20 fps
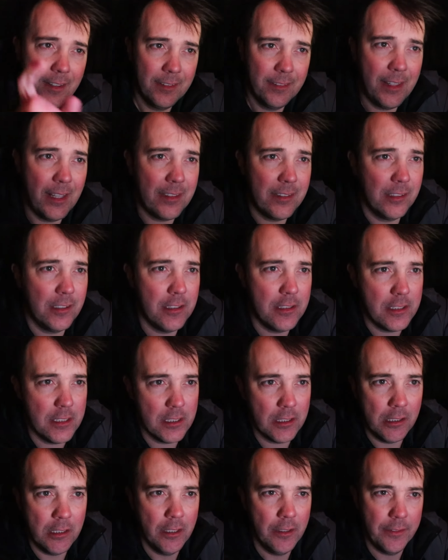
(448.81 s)
That's a good
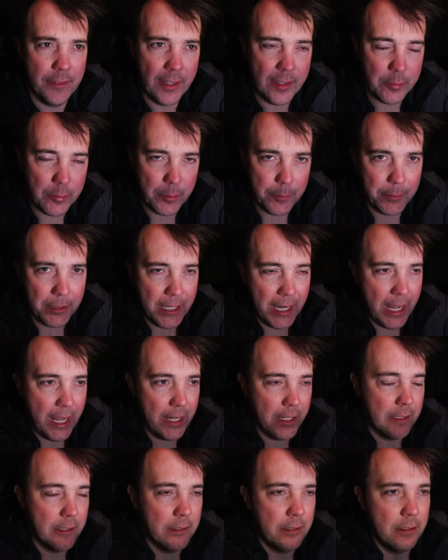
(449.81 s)
deal. That's what I'm gonna
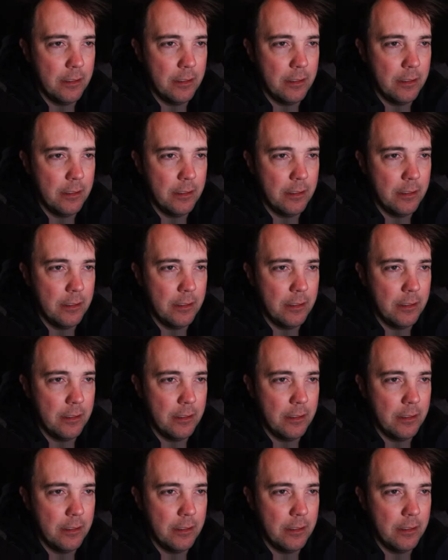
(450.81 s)
add.